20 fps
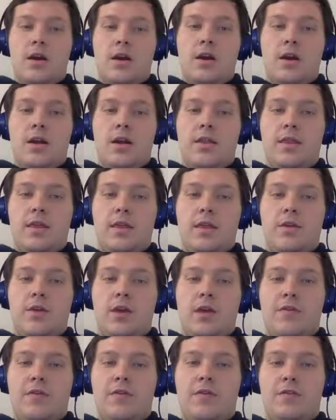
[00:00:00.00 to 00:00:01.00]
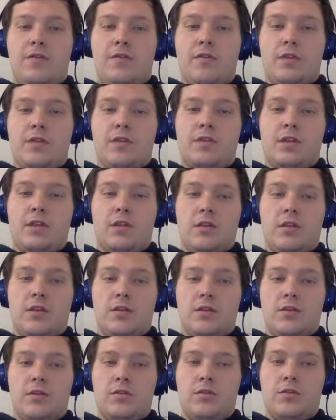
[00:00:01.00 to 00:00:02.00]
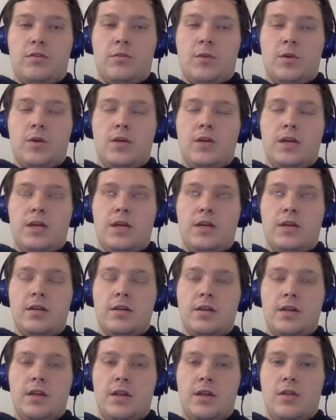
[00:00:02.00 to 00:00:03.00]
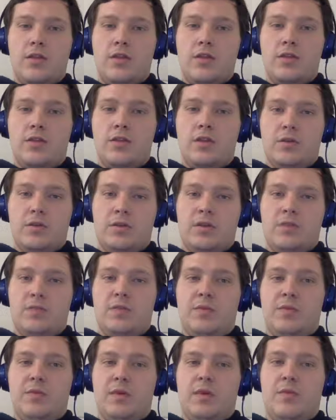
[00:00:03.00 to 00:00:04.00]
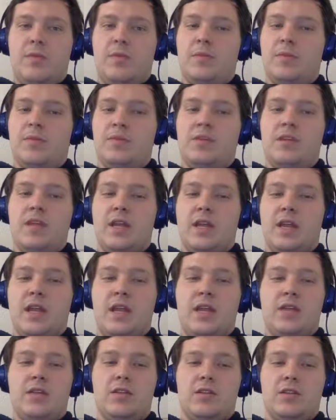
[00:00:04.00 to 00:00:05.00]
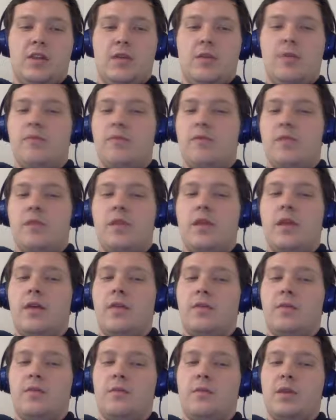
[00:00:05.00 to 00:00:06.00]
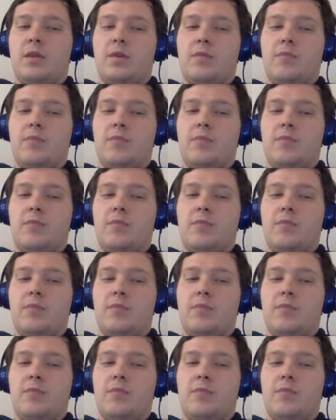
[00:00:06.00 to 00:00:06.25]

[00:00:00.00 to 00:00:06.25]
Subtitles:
And then you have the first and third quartile, and those always give me problems. I can't describe them for the life of me.